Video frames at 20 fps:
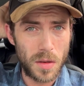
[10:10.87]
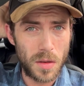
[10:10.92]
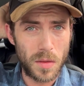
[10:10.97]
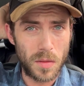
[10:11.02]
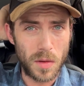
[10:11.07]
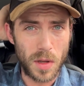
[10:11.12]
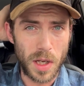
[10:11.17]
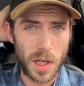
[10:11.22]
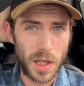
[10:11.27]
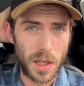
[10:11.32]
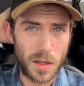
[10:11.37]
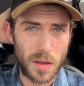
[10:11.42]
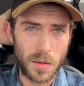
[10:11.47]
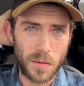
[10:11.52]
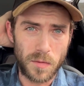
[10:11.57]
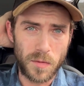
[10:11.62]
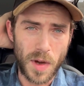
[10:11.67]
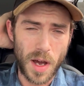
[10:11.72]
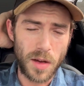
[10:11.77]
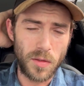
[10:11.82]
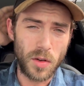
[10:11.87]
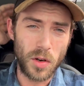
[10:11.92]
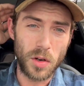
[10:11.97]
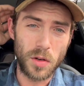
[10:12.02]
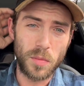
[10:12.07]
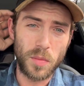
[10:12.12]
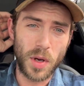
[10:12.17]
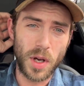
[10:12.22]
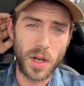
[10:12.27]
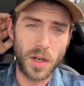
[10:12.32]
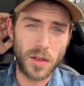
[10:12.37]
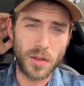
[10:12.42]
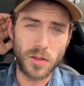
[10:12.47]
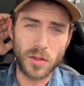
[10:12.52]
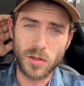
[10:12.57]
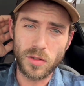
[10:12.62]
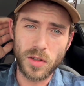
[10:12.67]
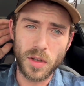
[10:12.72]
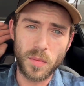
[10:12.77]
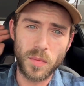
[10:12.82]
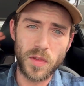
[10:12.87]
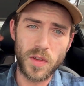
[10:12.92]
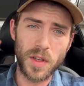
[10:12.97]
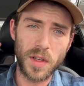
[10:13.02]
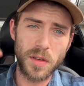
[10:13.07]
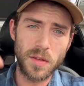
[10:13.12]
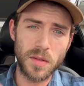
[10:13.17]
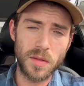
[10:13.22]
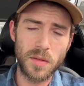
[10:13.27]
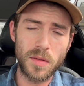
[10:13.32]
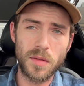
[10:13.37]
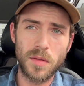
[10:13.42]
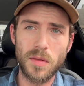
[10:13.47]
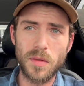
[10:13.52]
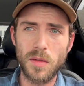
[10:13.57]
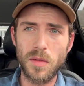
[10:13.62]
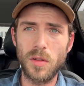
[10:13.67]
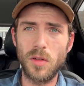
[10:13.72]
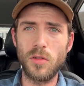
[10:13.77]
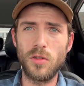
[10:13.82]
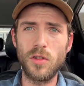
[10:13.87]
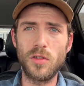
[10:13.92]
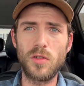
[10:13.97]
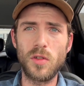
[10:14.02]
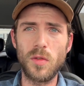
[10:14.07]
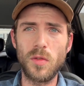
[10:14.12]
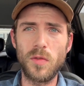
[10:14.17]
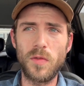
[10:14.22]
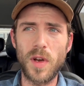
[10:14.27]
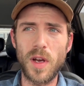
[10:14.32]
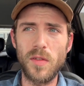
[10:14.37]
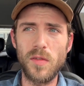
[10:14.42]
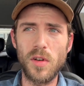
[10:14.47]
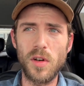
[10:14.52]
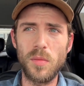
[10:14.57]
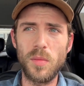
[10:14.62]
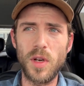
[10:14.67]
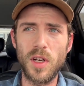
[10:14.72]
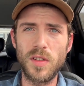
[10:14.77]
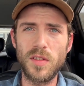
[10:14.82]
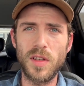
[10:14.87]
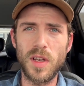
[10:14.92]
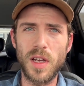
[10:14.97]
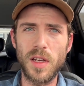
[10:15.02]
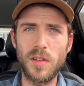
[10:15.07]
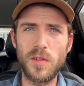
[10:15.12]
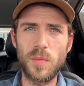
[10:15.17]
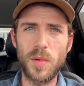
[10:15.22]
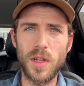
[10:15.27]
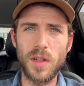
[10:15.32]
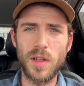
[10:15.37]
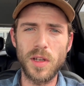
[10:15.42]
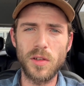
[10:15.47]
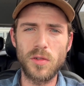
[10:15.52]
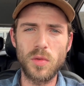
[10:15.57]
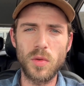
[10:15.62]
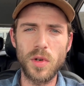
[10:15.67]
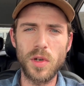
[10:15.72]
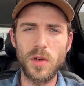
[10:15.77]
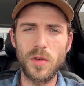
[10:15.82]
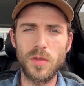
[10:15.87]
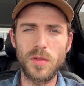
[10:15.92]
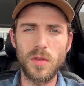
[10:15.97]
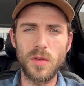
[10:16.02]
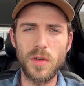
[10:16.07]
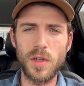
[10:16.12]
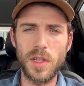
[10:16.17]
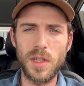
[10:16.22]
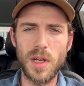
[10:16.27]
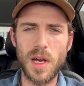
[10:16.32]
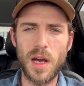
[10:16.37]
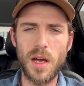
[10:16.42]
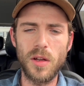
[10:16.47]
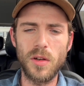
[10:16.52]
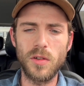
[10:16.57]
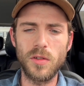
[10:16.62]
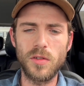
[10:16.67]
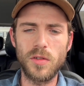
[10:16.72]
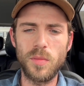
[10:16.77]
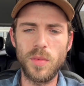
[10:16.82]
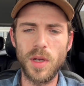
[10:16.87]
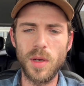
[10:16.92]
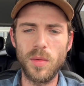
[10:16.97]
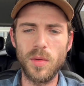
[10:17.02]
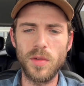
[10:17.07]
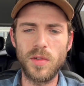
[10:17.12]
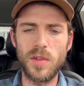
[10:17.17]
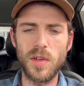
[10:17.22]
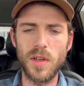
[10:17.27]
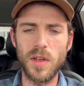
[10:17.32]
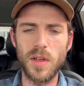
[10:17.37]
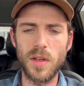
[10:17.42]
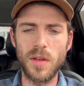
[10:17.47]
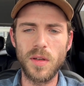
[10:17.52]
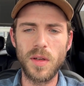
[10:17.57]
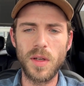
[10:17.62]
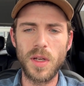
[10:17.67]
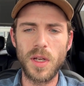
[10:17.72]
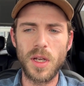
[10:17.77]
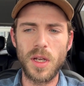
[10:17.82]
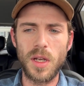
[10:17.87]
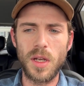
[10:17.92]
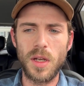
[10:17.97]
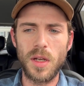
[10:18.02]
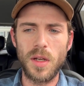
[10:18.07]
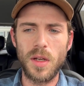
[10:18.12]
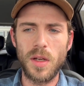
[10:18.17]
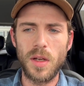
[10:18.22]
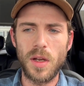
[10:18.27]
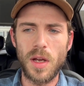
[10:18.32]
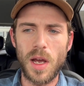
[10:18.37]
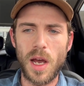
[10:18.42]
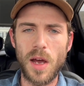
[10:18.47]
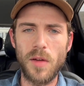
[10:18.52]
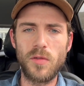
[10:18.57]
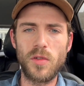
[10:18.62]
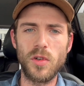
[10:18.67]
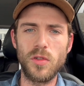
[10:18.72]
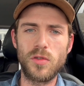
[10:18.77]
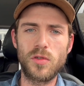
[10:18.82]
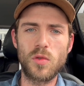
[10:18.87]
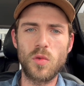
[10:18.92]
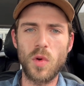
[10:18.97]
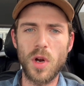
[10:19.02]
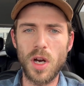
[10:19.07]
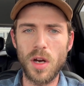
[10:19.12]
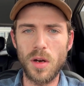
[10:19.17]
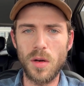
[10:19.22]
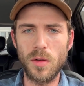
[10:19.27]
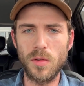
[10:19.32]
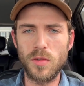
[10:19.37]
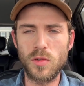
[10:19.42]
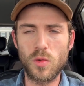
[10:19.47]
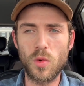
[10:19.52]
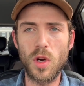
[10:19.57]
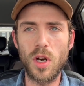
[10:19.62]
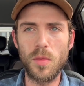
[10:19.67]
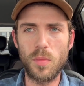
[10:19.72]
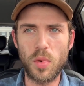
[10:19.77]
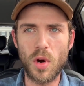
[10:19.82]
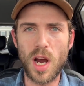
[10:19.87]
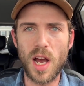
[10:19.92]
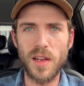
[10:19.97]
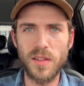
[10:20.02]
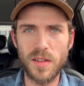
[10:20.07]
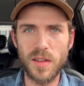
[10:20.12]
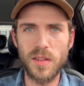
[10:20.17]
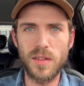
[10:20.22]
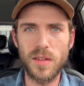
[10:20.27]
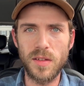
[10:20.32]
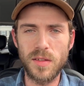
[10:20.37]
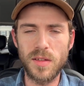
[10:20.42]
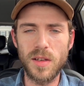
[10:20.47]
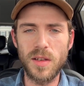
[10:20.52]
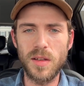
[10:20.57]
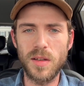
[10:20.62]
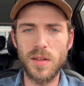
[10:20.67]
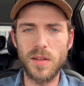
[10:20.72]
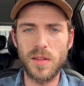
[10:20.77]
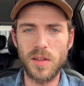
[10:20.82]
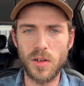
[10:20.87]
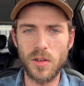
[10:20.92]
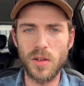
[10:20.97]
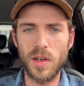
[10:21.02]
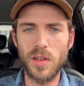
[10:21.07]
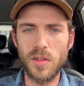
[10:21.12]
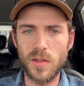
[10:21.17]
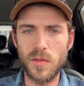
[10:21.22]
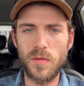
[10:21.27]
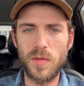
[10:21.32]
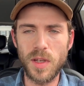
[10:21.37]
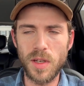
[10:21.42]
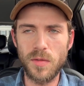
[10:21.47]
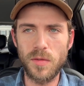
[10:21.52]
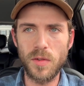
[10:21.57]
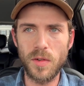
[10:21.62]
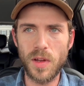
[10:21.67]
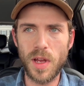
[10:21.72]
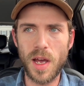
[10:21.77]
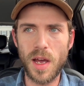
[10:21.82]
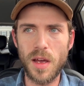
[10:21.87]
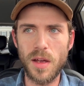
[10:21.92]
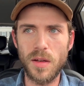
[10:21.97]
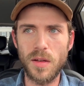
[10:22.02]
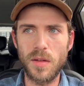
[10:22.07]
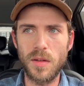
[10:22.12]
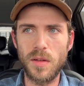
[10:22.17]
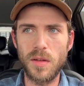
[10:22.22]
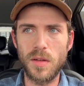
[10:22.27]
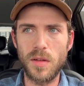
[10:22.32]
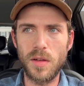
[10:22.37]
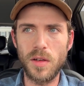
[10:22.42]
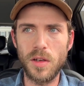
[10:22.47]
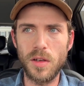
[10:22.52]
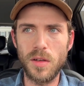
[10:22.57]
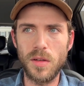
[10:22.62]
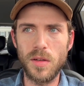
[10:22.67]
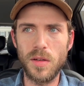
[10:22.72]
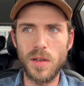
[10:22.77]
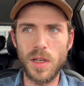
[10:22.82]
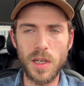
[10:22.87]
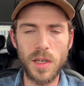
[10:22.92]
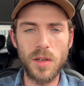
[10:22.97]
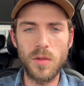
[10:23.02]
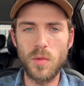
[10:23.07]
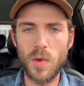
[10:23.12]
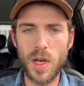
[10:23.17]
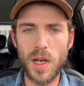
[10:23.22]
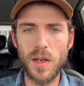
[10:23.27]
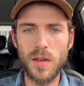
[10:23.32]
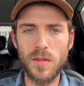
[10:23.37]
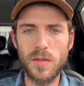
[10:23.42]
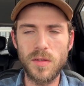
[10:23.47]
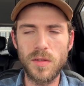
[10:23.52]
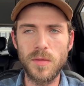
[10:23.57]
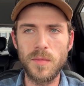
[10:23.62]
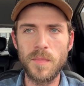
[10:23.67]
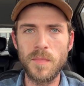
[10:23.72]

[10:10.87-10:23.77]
like $500 or something, or just over $500, I spent like $20 or $30 to be able to, after Square processes it, there is a fee for that anyways,